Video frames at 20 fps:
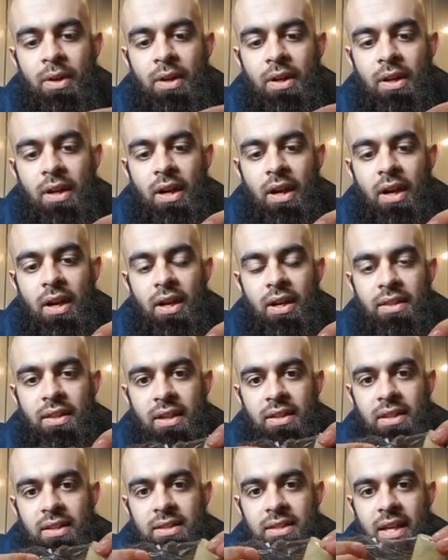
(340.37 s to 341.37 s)
that
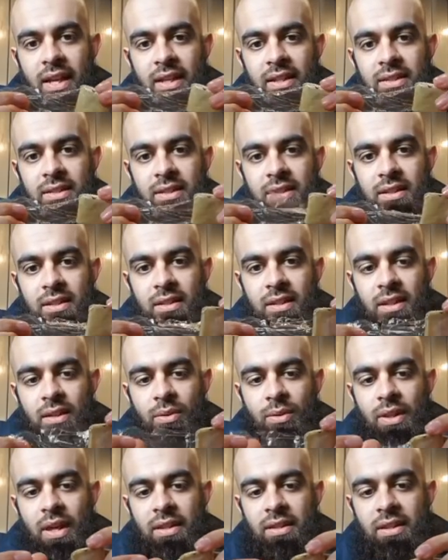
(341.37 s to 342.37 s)
the text or
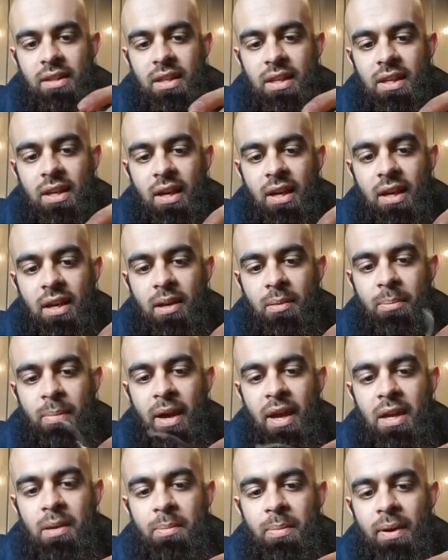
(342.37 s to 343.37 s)
that the
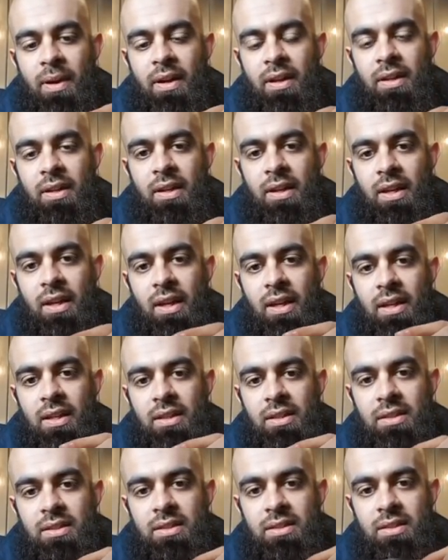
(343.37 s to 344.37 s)
paper is
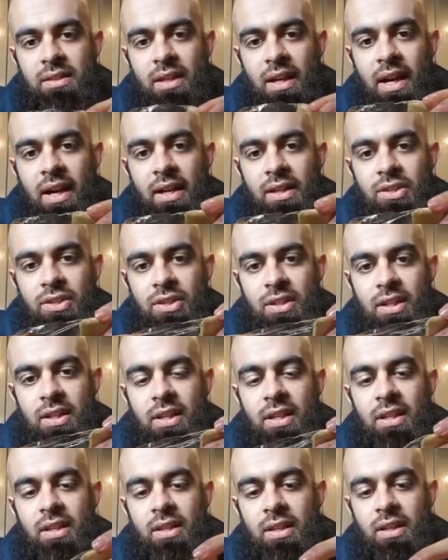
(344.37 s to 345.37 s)
actually
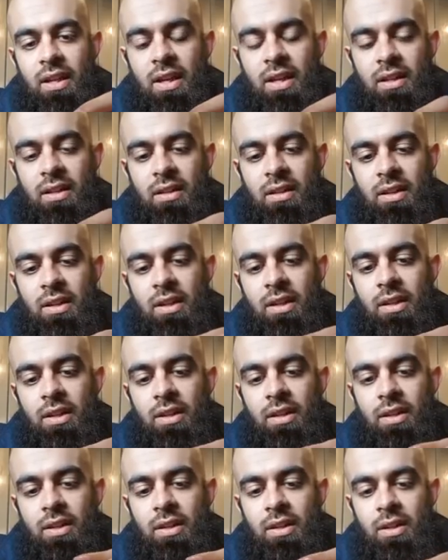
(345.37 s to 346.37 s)
in.
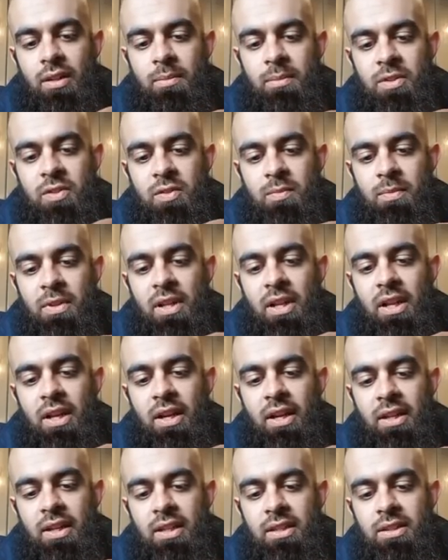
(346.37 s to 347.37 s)
Bismillah,
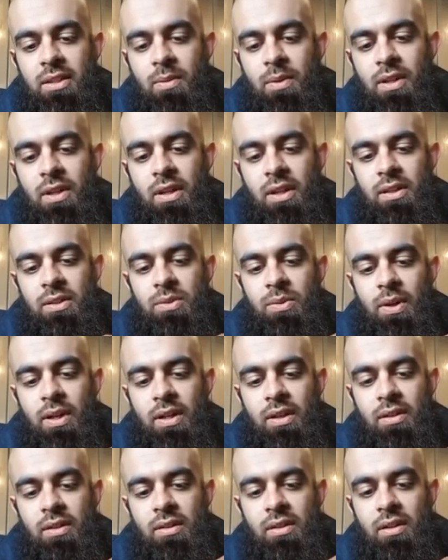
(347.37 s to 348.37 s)
tawakkaltu ala
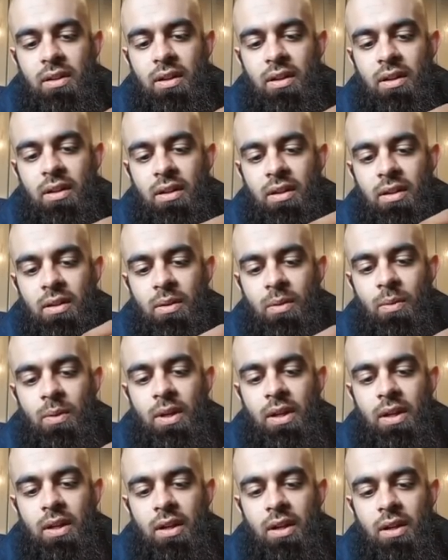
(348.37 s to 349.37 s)
Allah, wala
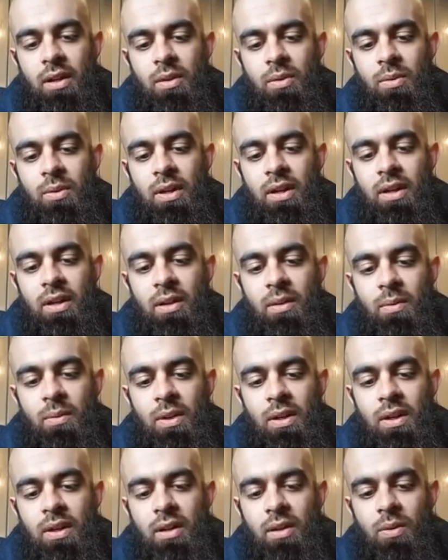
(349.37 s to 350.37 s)
hawla
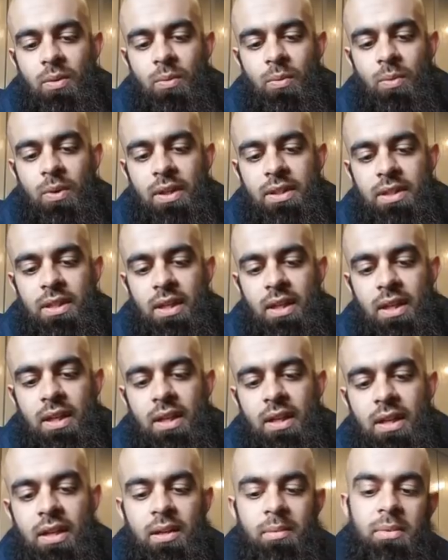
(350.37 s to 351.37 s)
wala quwwata
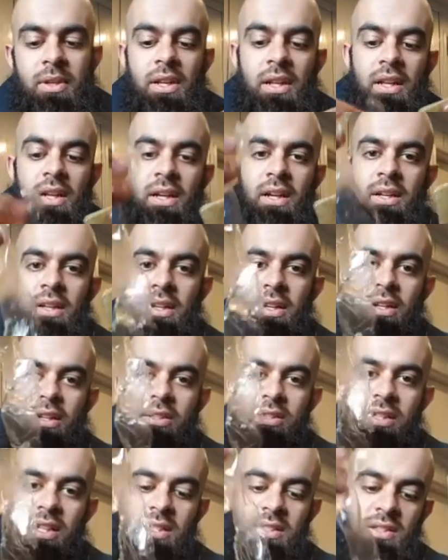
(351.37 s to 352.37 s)
illa billah. So
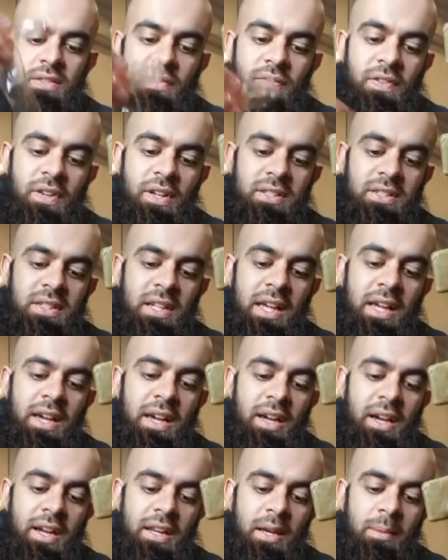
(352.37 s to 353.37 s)
that's the first layer,
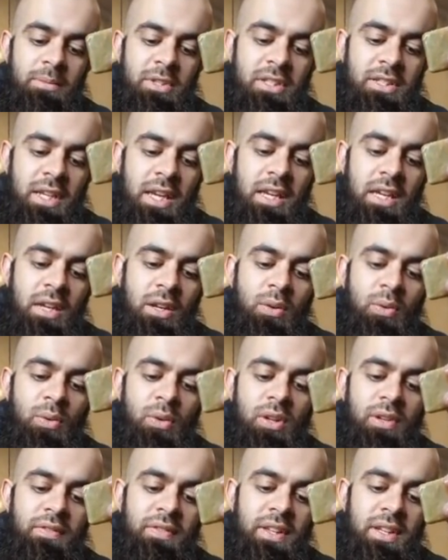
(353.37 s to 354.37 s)
and I'm just taking all
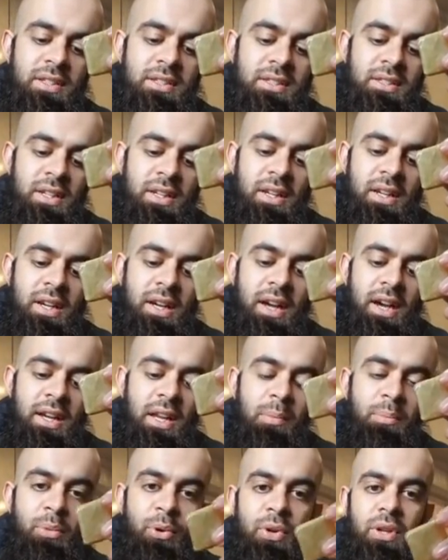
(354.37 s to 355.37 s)
of this and I'm
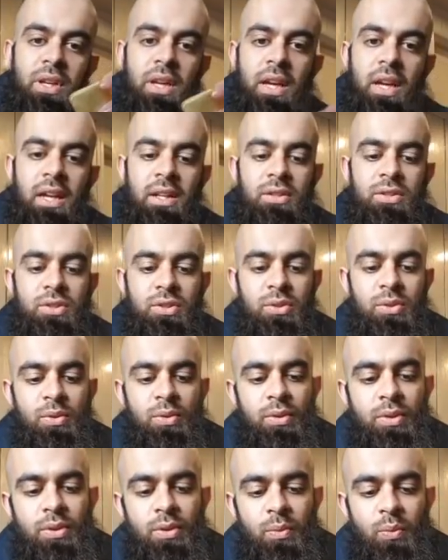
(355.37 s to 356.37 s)
putting it into
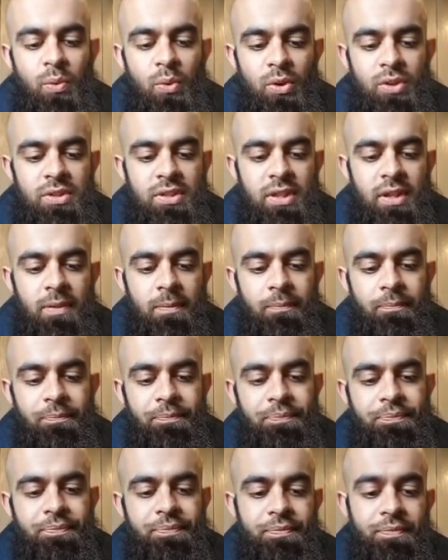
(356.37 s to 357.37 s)
the water.
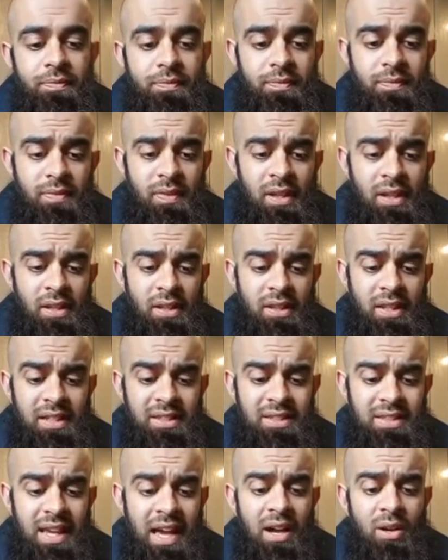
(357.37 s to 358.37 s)
That's
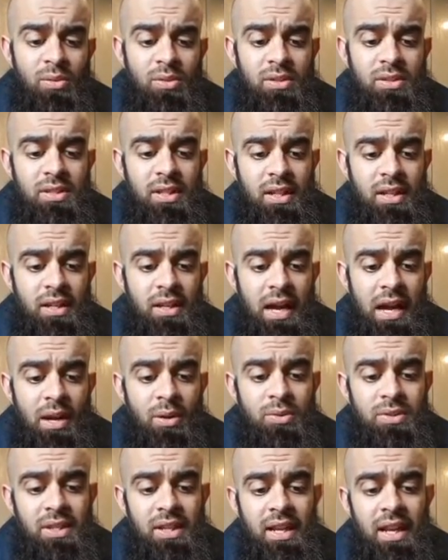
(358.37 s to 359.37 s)
the
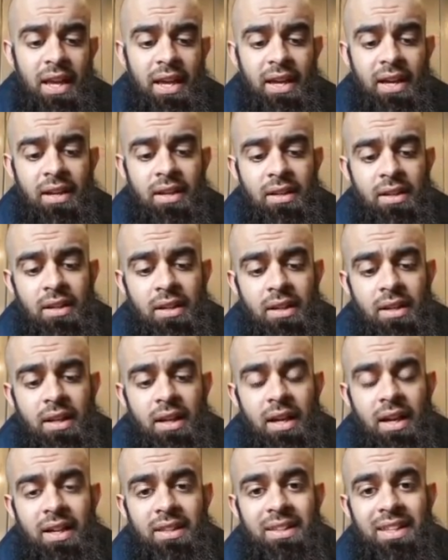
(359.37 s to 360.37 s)
outer layer.
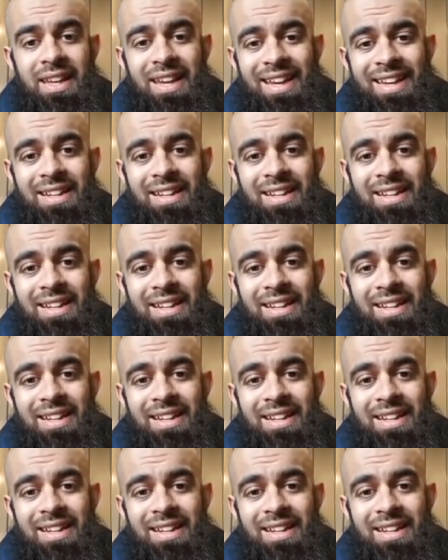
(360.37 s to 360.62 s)
And the inner